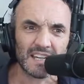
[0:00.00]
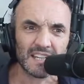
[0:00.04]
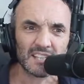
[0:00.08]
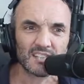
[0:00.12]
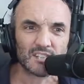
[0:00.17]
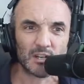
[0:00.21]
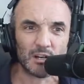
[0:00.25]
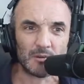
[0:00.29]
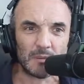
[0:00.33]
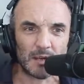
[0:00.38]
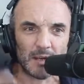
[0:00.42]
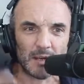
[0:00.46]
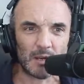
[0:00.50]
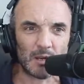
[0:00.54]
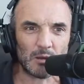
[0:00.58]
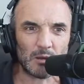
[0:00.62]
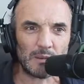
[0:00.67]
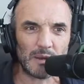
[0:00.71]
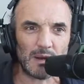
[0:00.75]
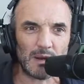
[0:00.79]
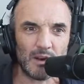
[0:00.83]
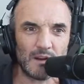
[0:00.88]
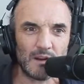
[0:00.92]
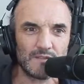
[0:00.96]
So I'm a little
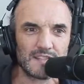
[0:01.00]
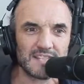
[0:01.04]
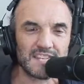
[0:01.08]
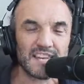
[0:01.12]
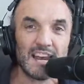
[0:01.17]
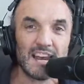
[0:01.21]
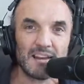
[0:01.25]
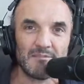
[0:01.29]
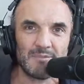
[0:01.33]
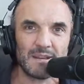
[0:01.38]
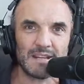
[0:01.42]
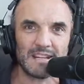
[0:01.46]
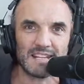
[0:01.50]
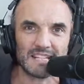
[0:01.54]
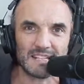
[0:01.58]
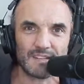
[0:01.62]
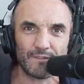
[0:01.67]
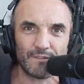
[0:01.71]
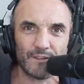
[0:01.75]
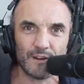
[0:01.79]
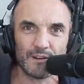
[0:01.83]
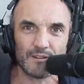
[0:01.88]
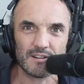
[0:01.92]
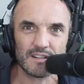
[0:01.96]
bit over 10 minutes,
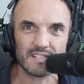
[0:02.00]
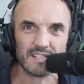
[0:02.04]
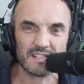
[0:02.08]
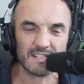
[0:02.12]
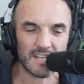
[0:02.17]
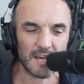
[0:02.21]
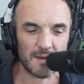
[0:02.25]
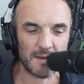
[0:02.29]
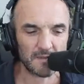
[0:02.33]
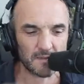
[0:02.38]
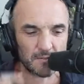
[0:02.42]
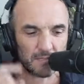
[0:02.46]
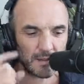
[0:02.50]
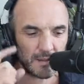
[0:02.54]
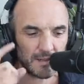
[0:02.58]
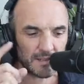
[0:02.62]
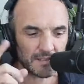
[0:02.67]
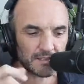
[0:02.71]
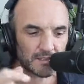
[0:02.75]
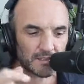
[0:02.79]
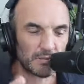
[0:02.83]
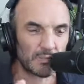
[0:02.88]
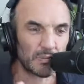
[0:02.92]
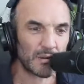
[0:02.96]
folks, in terms of
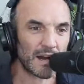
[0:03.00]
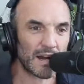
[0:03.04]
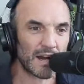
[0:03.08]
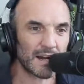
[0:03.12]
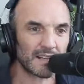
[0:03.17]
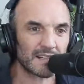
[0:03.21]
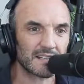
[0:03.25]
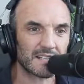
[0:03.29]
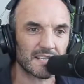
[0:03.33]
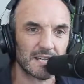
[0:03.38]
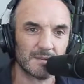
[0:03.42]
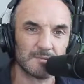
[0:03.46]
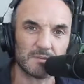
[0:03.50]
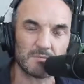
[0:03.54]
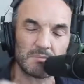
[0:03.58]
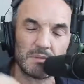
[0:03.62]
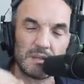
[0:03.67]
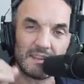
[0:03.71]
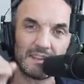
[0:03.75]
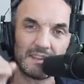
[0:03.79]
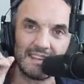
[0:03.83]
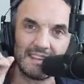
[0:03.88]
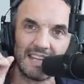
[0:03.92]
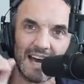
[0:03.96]
personal branding tips,
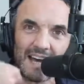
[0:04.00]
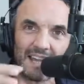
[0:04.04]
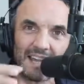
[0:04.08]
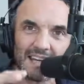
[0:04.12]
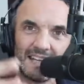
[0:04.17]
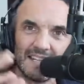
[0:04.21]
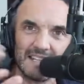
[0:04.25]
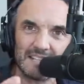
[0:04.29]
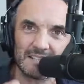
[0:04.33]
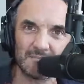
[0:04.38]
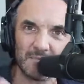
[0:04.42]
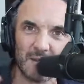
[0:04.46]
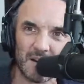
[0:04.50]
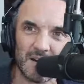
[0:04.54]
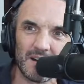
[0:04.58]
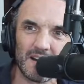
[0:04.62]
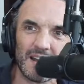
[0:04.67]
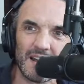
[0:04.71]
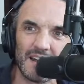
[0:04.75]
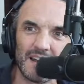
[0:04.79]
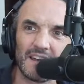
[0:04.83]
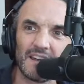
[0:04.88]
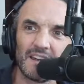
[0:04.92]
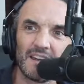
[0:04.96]
but that is
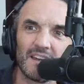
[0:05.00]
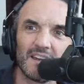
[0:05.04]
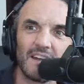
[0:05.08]
my